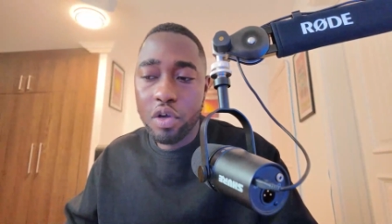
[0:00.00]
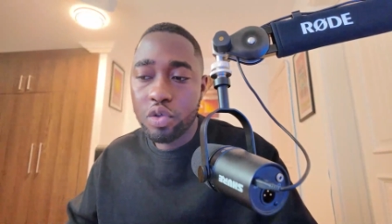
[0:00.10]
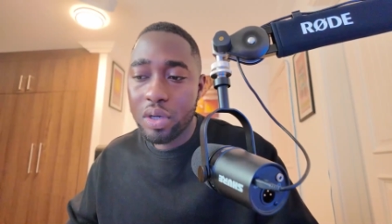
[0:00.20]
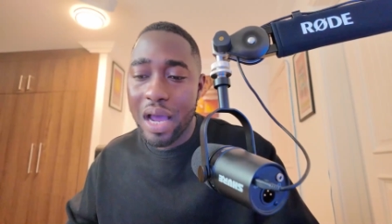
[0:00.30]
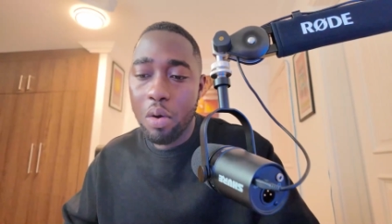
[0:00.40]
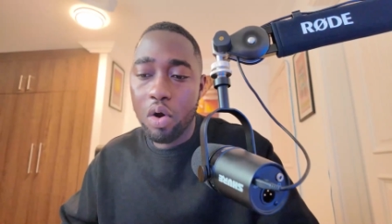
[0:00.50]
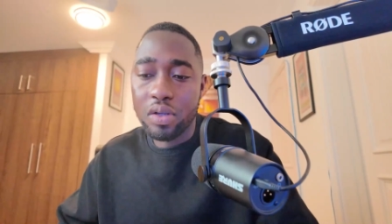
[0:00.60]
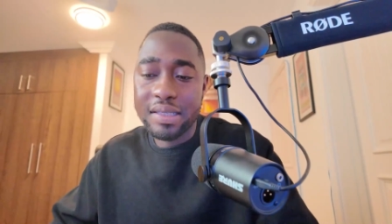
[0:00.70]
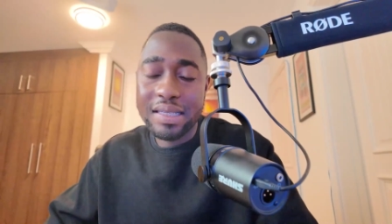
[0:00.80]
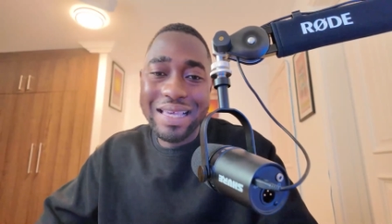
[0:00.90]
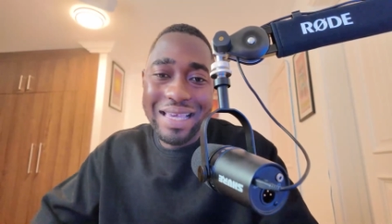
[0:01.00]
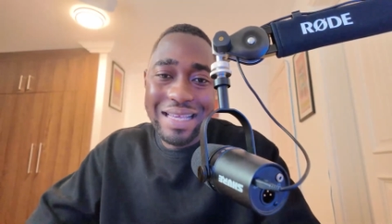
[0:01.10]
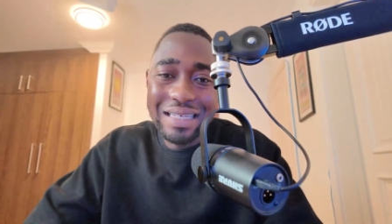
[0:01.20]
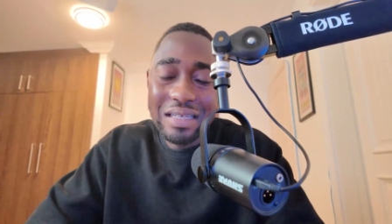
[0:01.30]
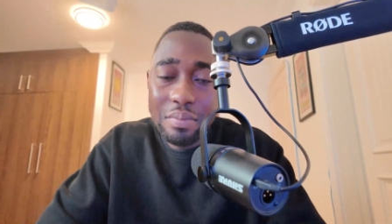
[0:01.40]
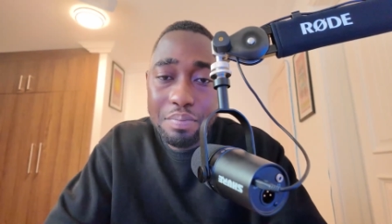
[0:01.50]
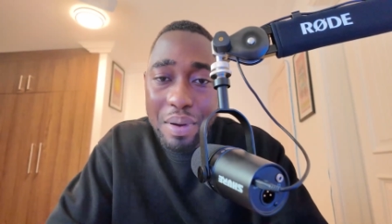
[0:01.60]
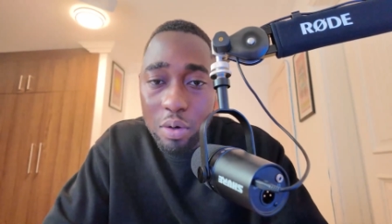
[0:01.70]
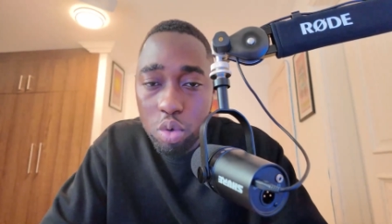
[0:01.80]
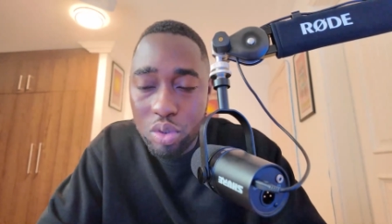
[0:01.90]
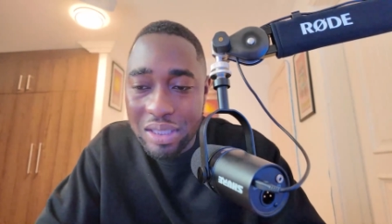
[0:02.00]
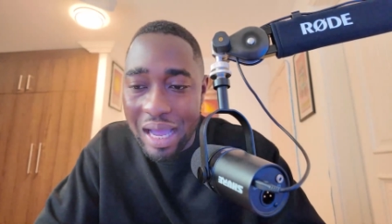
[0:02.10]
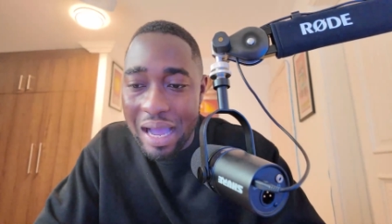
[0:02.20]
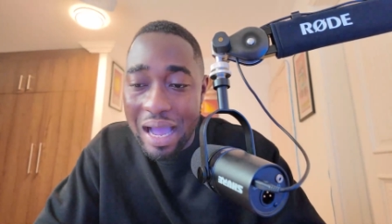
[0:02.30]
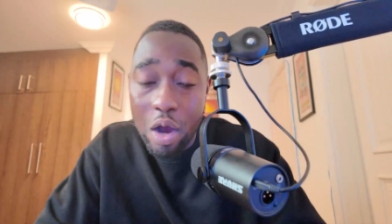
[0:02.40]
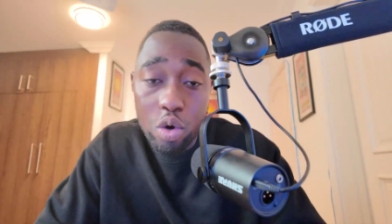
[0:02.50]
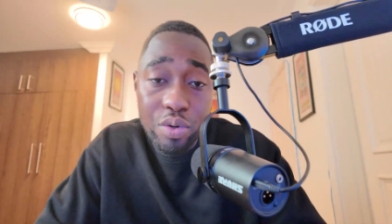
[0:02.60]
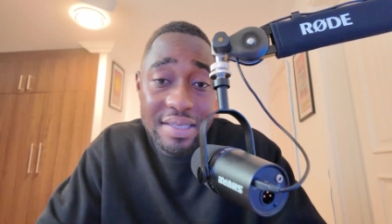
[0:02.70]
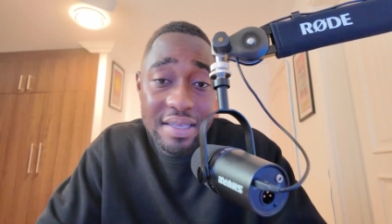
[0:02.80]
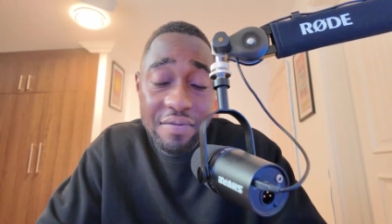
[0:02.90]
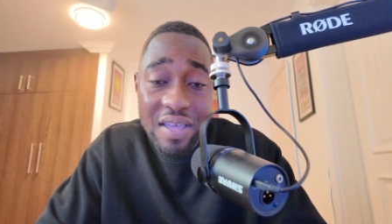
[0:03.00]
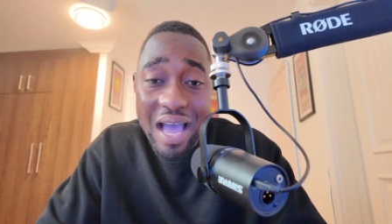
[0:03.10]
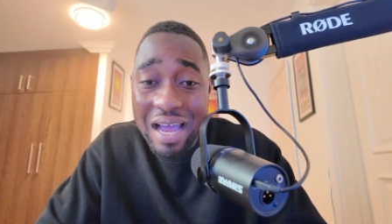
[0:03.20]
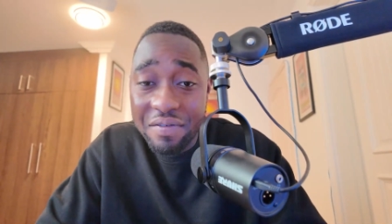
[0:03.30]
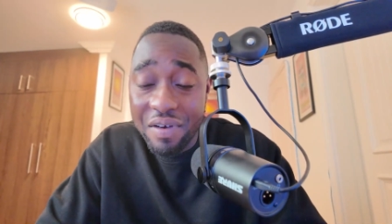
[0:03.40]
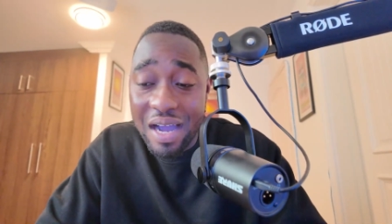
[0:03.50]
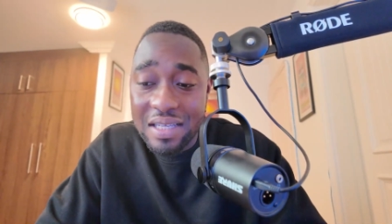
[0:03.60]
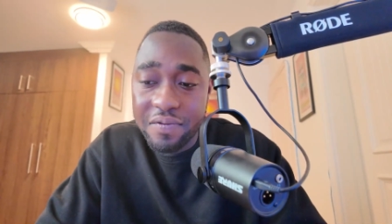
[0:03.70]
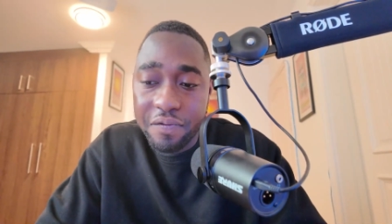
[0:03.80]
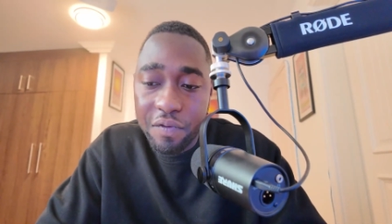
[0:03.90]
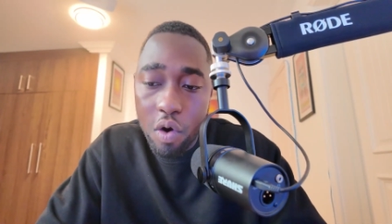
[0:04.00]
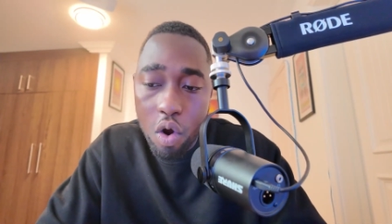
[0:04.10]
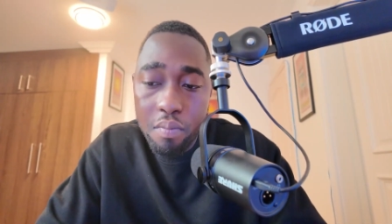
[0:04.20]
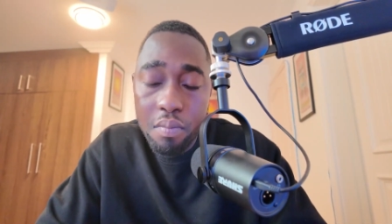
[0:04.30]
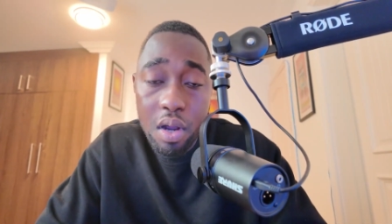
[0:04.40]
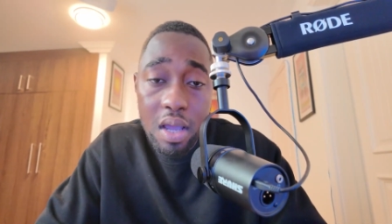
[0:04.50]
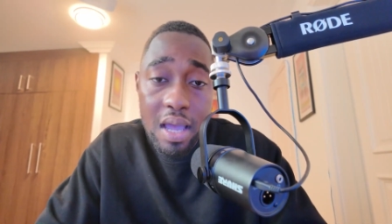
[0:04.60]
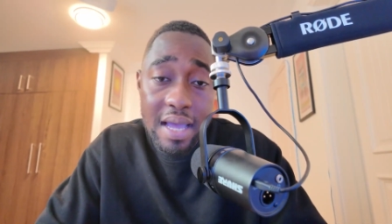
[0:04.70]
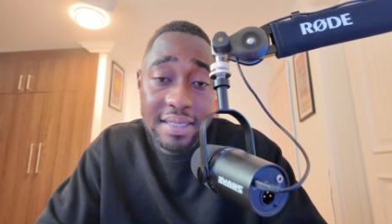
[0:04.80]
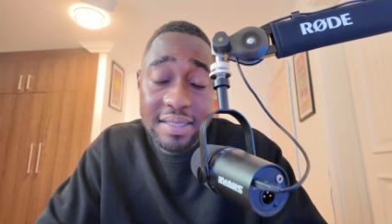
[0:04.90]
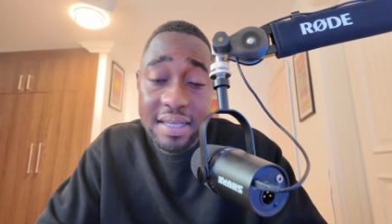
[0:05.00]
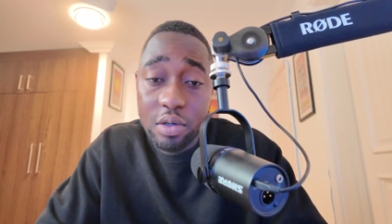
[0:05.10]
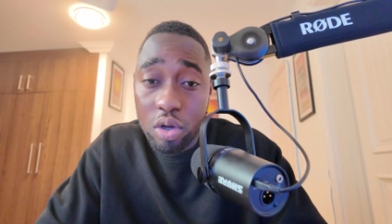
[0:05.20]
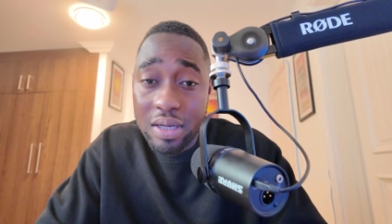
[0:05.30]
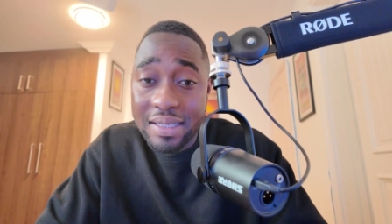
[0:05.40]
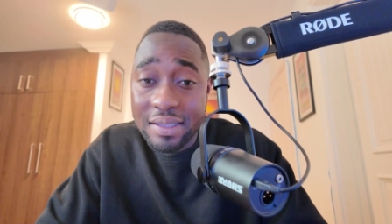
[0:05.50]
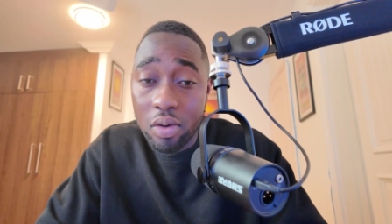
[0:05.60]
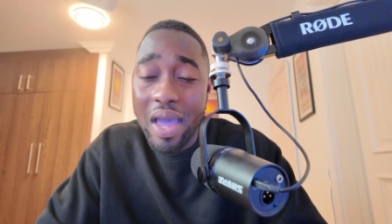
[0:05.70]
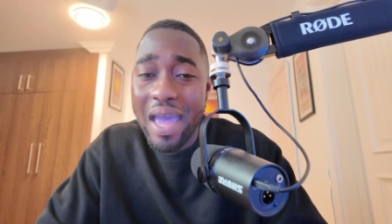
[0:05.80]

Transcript: also that was King Paluta. I will receive advice from Eche said Don Little.